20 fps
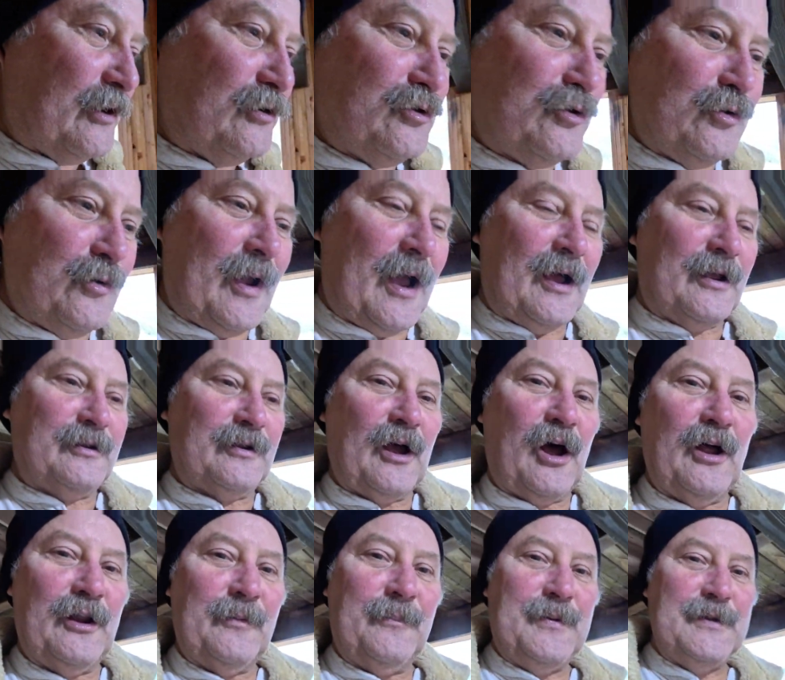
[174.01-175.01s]
and drew out
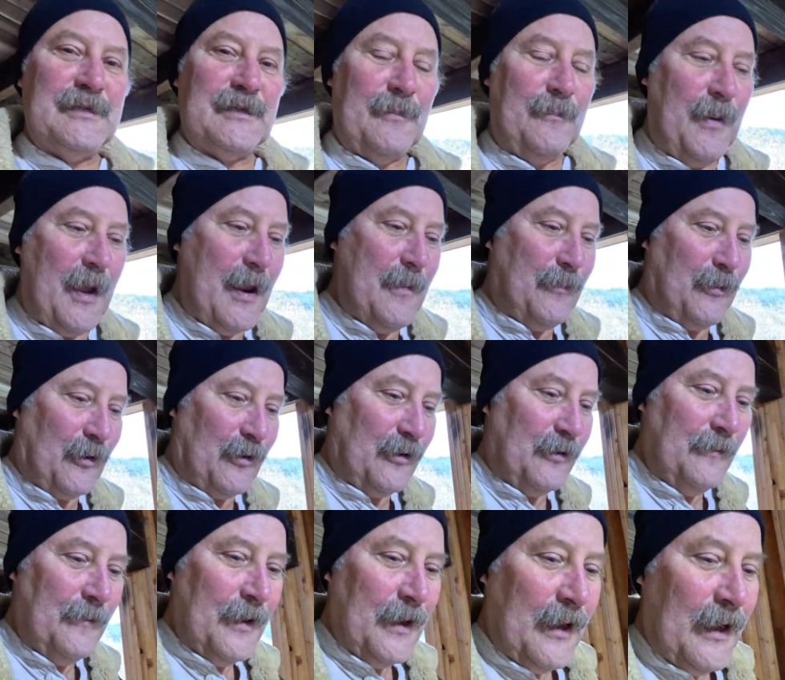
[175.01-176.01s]
on a piece of
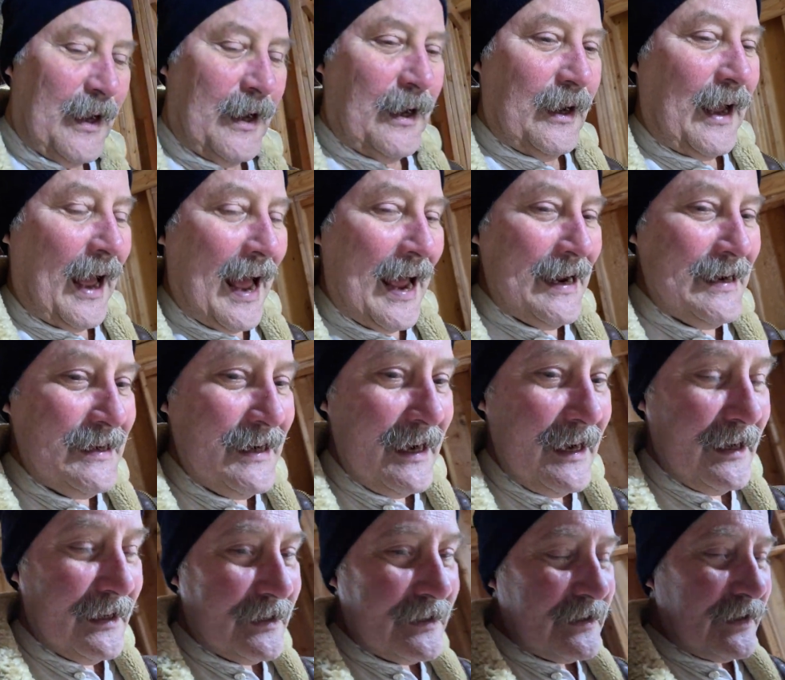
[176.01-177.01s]
paper
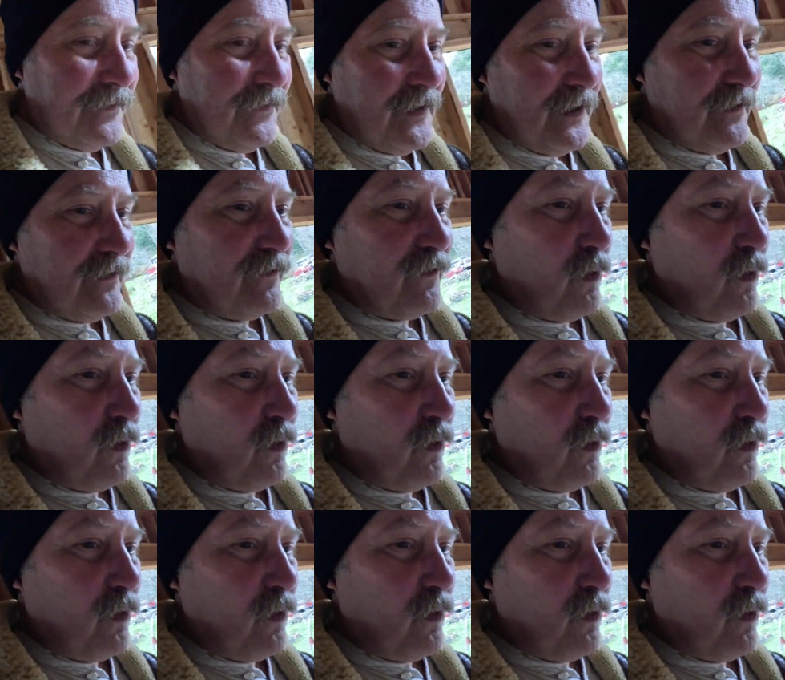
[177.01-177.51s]
ideas, and then, of